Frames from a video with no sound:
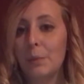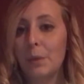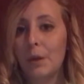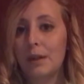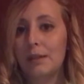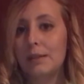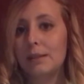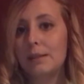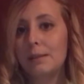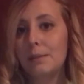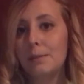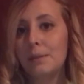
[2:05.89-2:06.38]

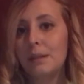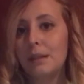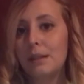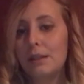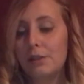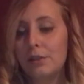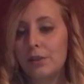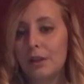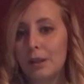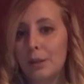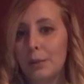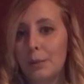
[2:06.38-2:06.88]
want to be
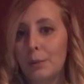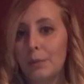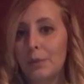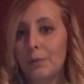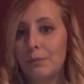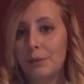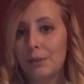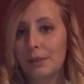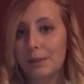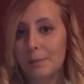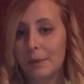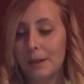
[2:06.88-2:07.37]
treated
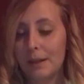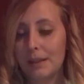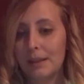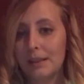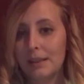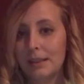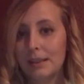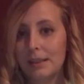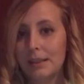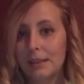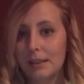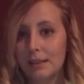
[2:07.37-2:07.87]
with
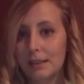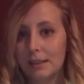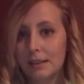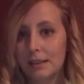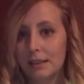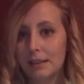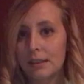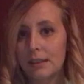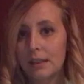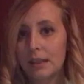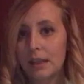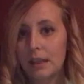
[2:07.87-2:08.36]
respect and
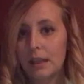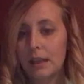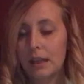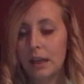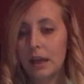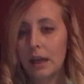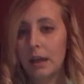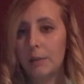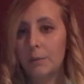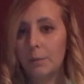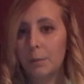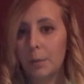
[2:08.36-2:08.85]

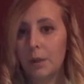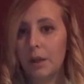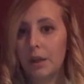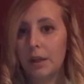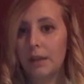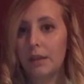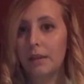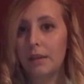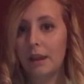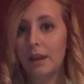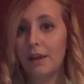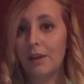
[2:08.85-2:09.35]
dignity, and
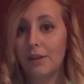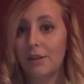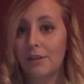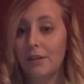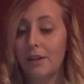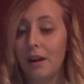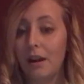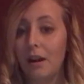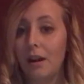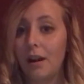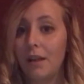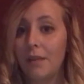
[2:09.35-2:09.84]
when they are
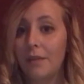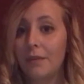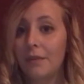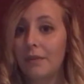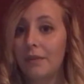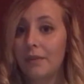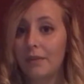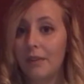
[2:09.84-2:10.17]
not,